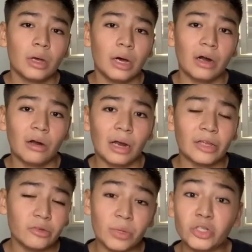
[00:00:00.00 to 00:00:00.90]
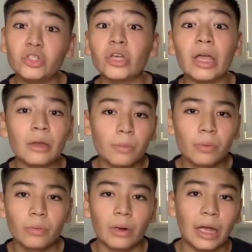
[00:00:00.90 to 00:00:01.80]
I like to be in shape.
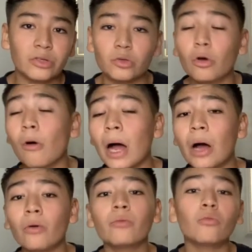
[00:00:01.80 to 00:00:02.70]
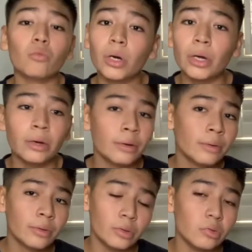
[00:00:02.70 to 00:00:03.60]
I like to go out, run,
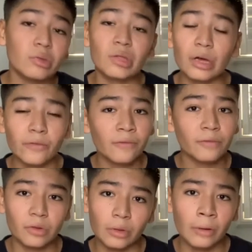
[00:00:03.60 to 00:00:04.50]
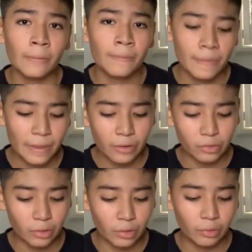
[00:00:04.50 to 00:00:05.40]
do stuff, you know?
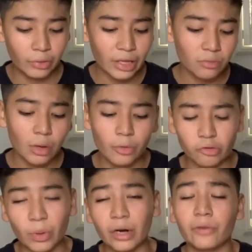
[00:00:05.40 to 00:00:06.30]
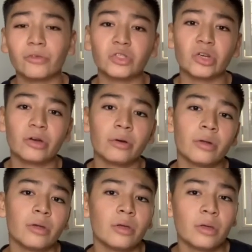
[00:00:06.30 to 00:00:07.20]
So that's what I'm most proud of to share.
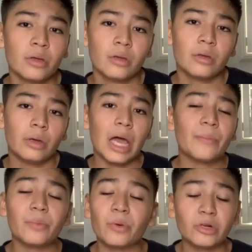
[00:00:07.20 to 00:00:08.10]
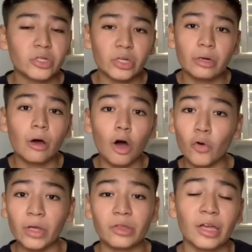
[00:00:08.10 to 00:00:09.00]
Happy person, always.